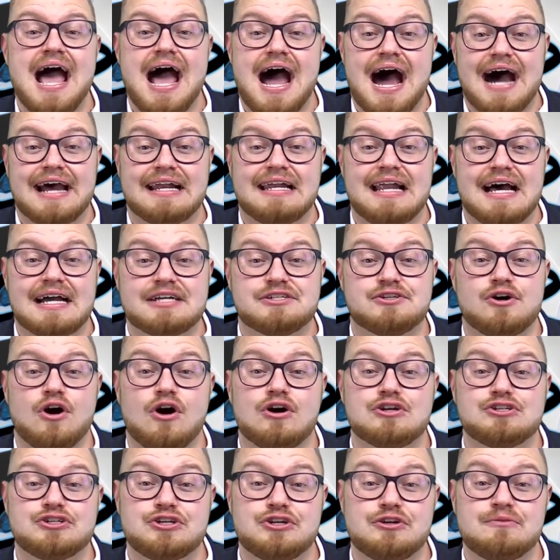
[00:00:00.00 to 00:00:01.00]
I'd like to
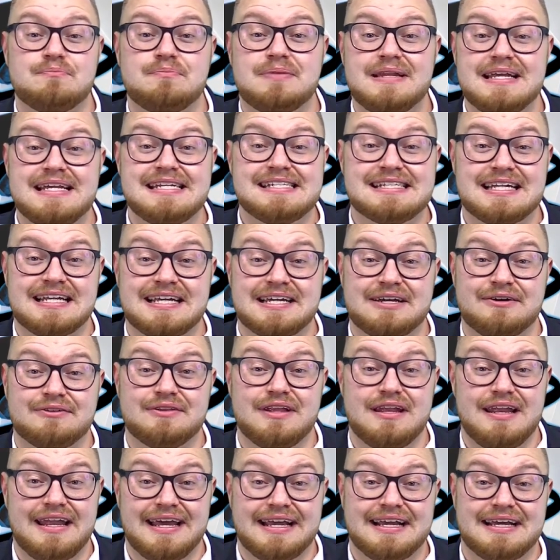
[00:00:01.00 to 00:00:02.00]
ask you to please click on
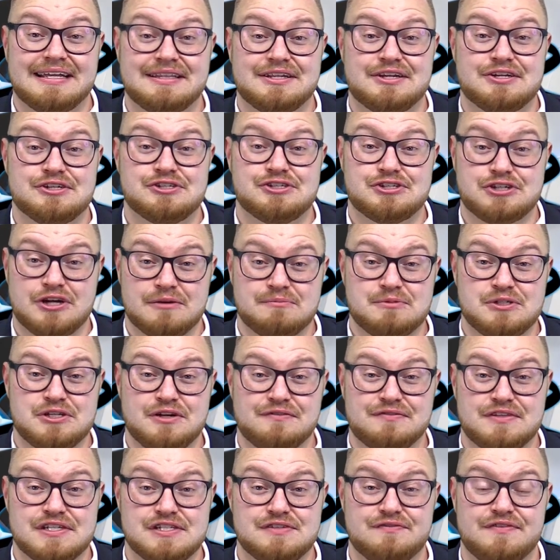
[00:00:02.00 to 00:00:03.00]
the link in the description
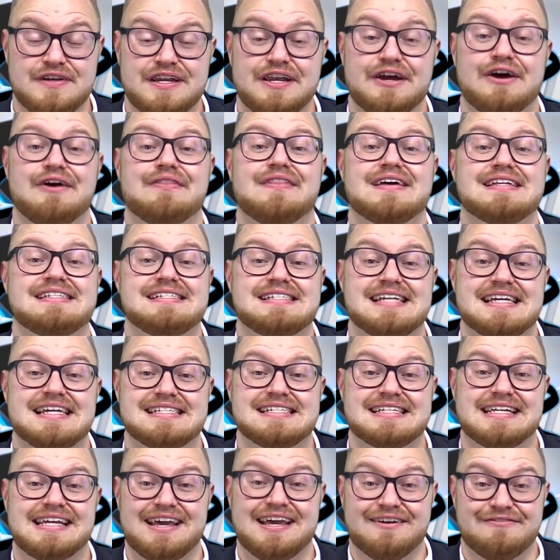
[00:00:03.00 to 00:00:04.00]
of this video that
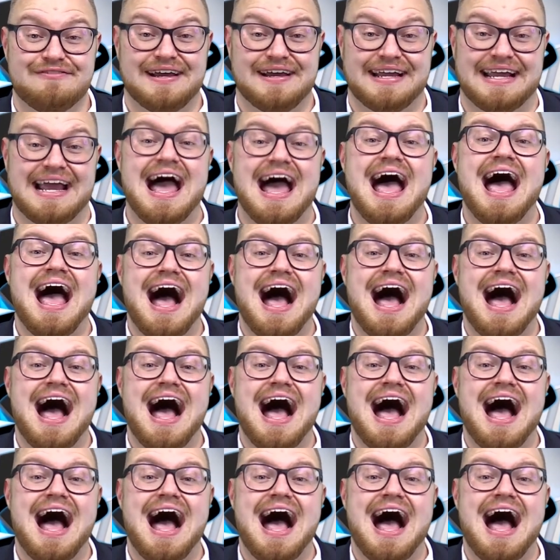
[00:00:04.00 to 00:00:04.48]
says giving.